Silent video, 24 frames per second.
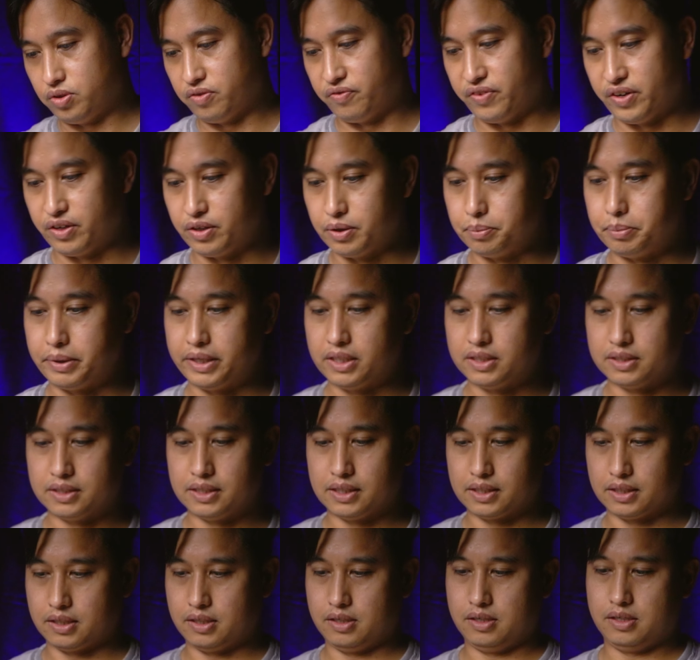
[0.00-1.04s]
the very
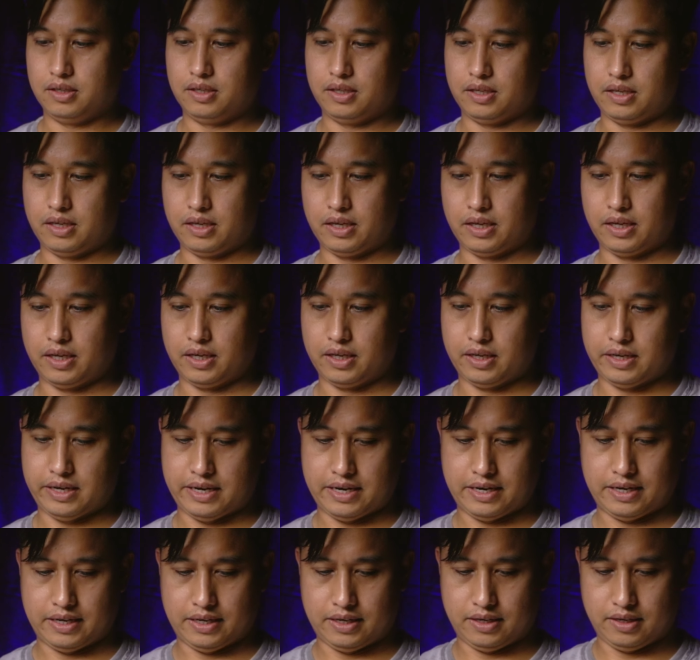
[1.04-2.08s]
basic and
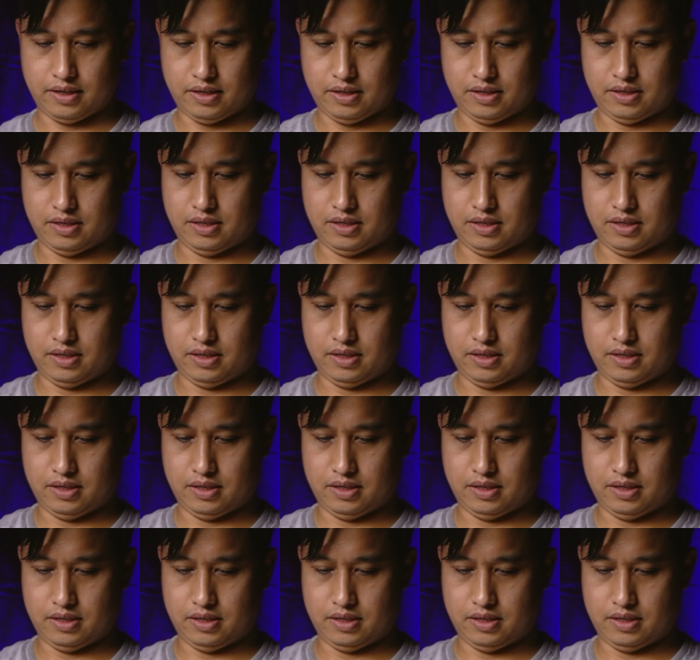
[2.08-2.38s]
add